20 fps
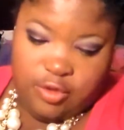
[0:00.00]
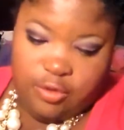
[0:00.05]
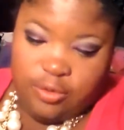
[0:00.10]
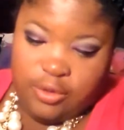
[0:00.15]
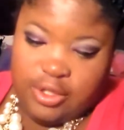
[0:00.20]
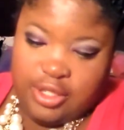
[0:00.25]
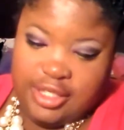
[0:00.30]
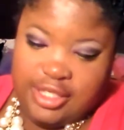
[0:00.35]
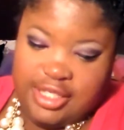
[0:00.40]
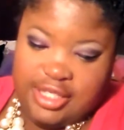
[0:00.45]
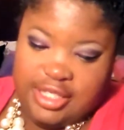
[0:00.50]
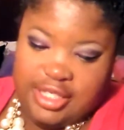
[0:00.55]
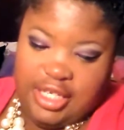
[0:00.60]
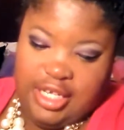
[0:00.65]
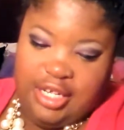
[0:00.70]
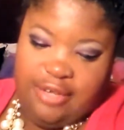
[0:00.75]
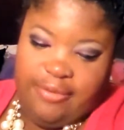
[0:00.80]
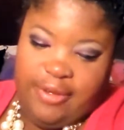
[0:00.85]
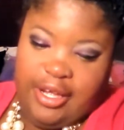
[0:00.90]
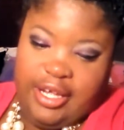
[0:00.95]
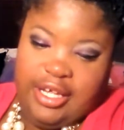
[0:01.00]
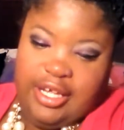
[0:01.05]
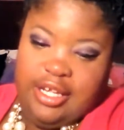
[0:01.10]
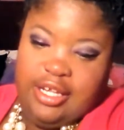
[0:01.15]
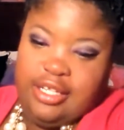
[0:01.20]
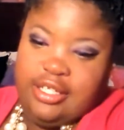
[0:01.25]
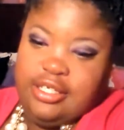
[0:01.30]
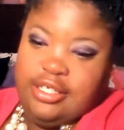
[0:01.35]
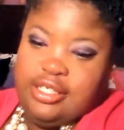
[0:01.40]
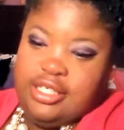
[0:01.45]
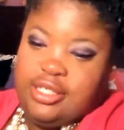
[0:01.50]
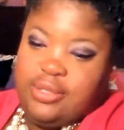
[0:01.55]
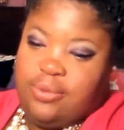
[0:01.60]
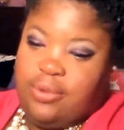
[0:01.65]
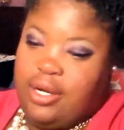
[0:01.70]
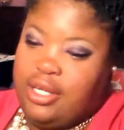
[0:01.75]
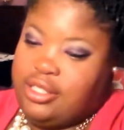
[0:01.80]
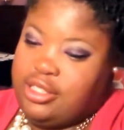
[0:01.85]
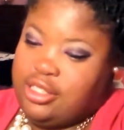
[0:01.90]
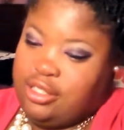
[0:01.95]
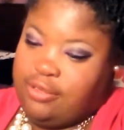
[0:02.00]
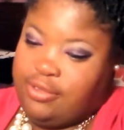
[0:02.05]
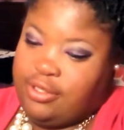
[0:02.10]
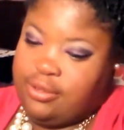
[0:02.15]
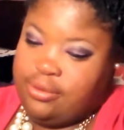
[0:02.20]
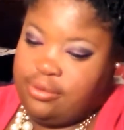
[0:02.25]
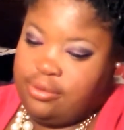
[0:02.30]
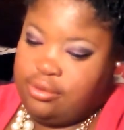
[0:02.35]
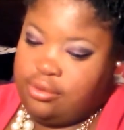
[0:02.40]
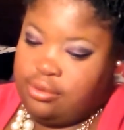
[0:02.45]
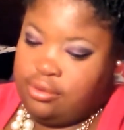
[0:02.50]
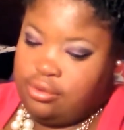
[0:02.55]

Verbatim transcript: I want to see if I can get a good swatch of it.